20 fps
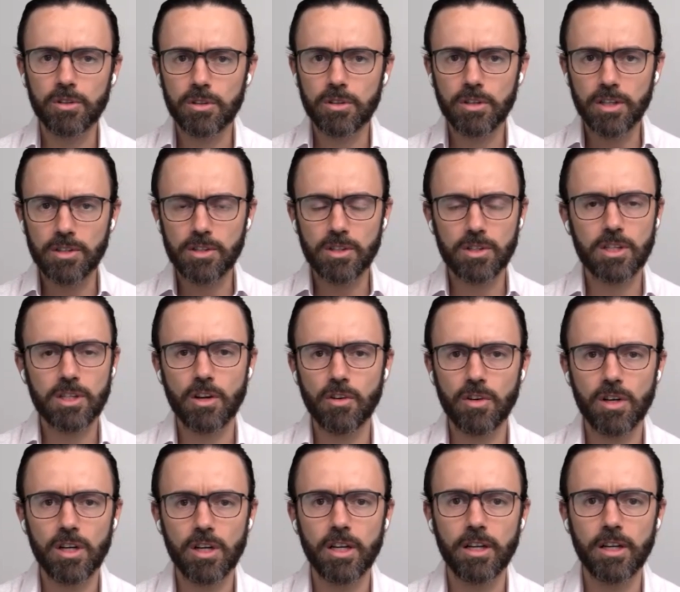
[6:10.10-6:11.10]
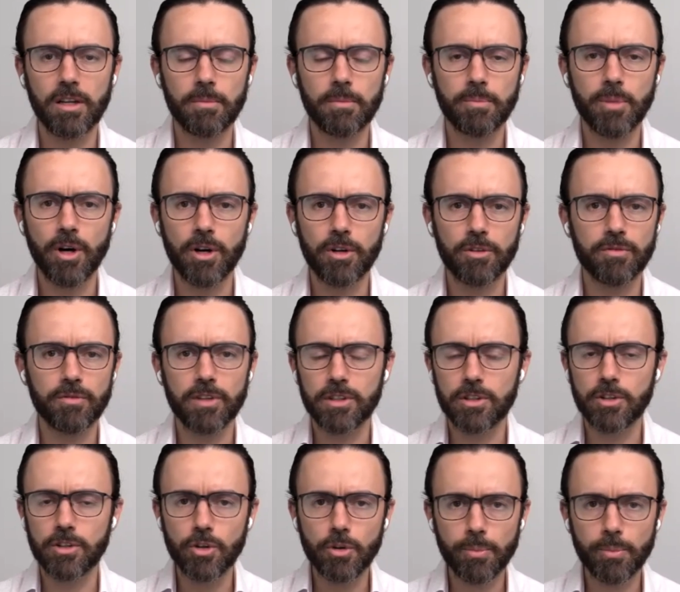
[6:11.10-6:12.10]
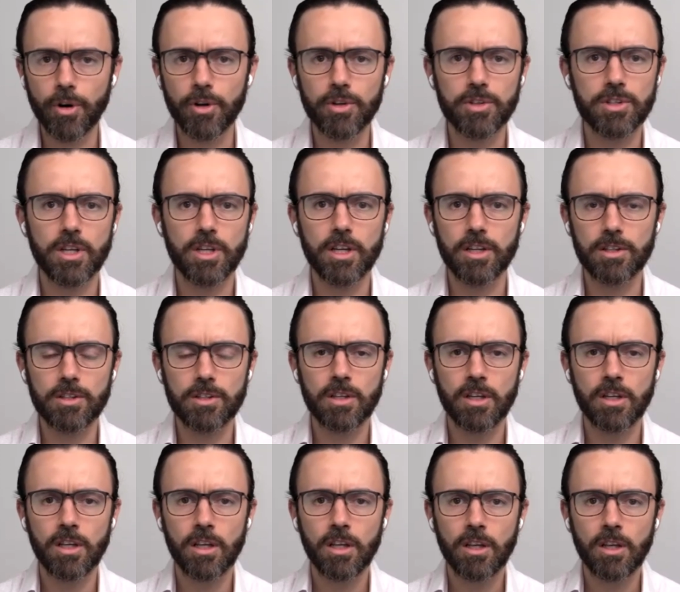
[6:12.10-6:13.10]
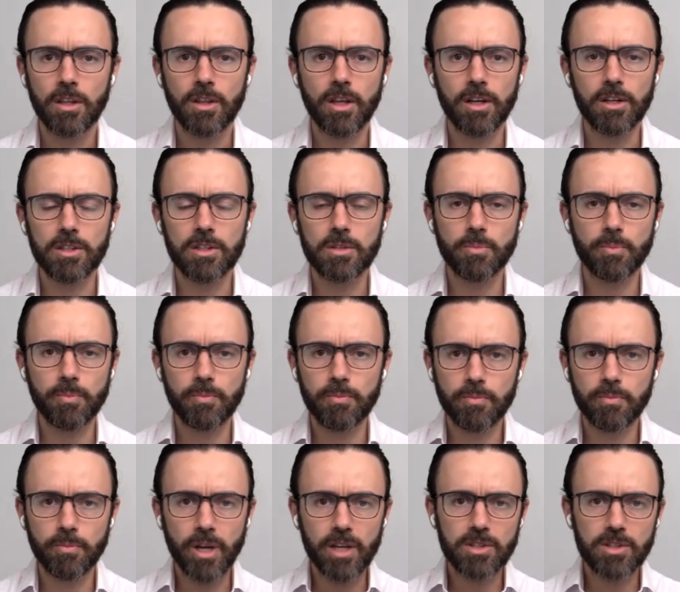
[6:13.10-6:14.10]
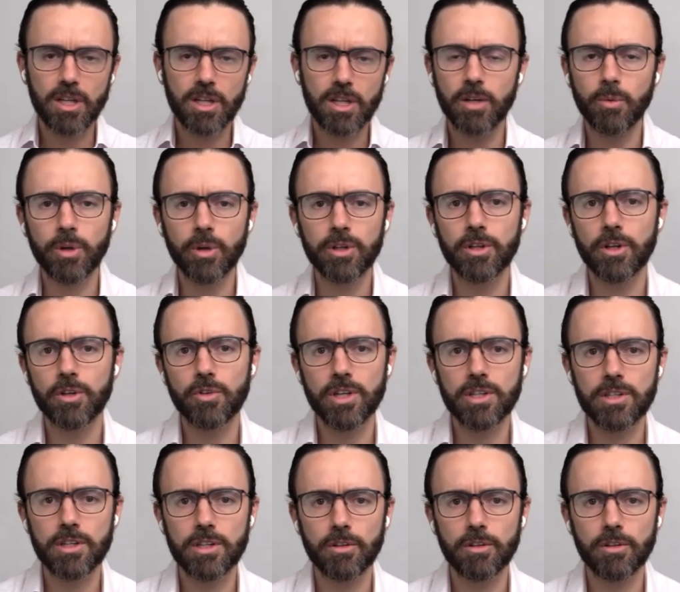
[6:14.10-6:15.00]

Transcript: necessarily part of a due process, that it's basically window dressing